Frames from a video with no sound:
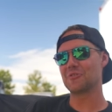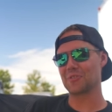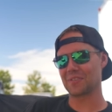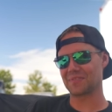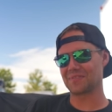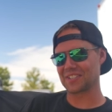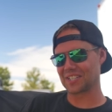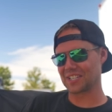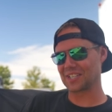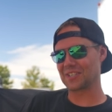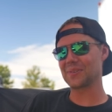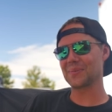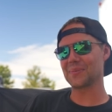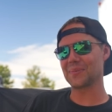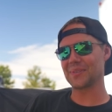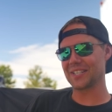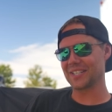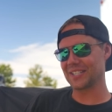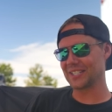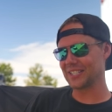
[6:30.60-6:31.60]
drifting
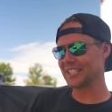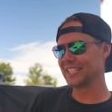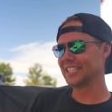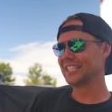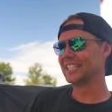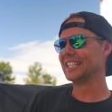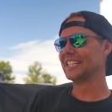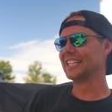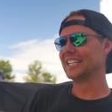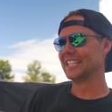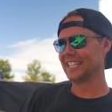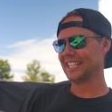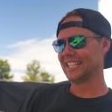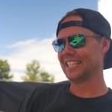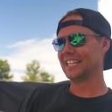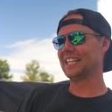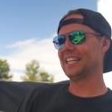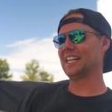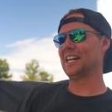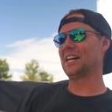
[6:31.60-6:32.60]
career.
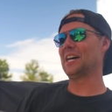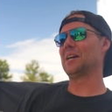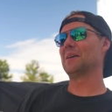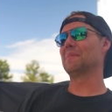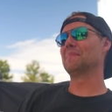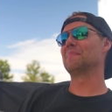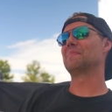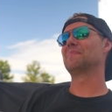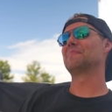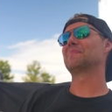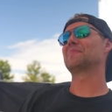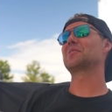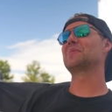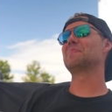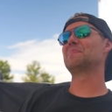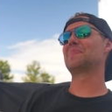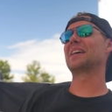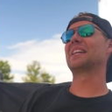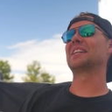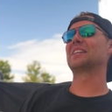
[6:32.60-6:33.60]
Um,
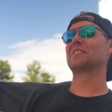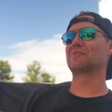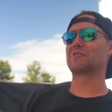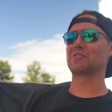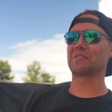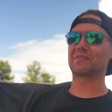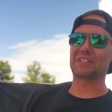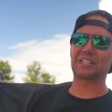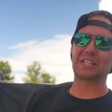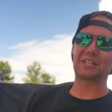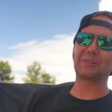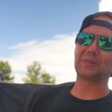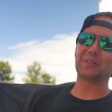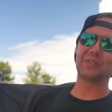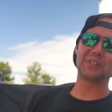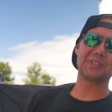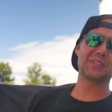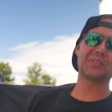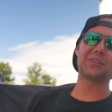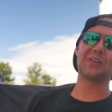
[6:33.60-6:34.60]
competitive drifting
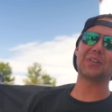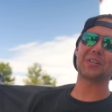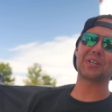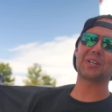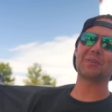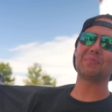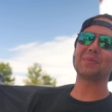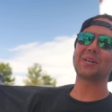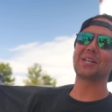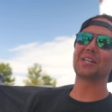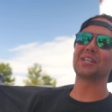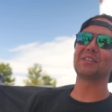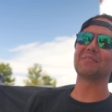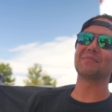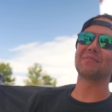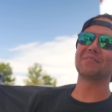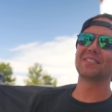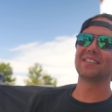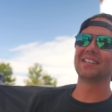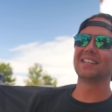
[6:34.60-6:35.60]
career, let's call it
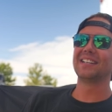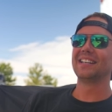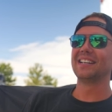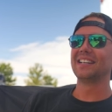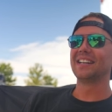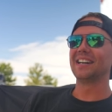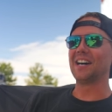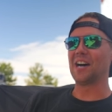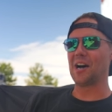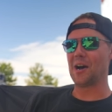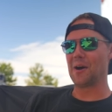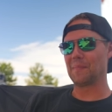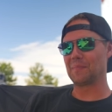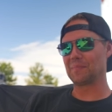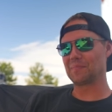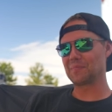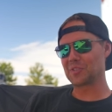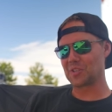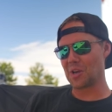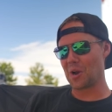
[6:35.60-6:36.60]
competitive.
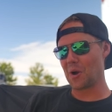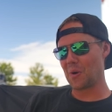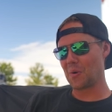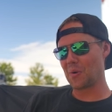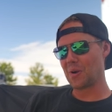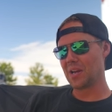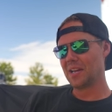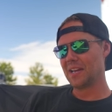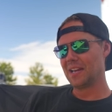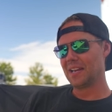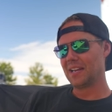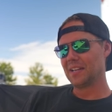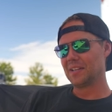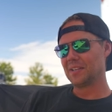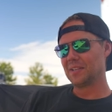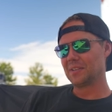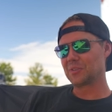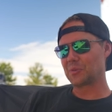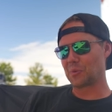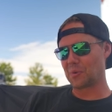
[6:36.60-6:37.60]
Um, so,
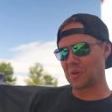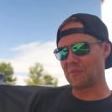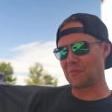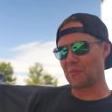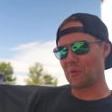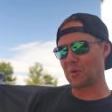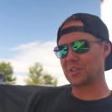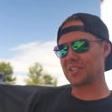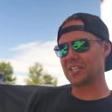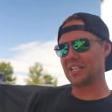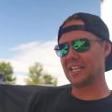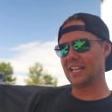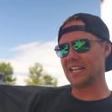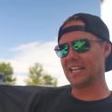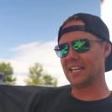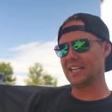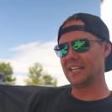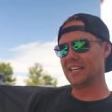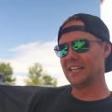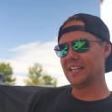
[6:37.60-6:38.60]

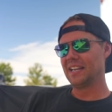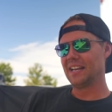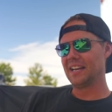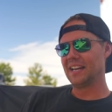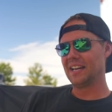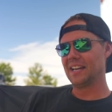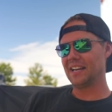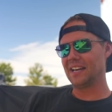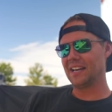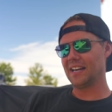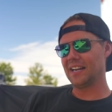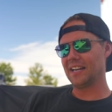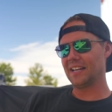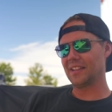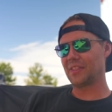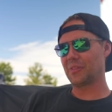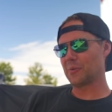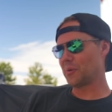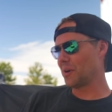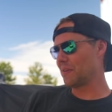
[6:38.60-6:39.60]
2014, uh, I
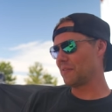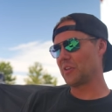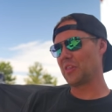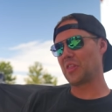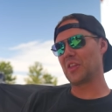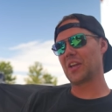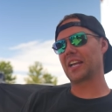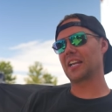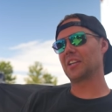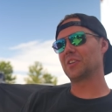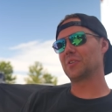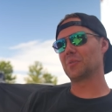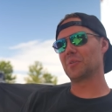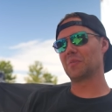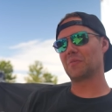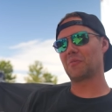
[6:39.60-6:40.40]
threw everything at doing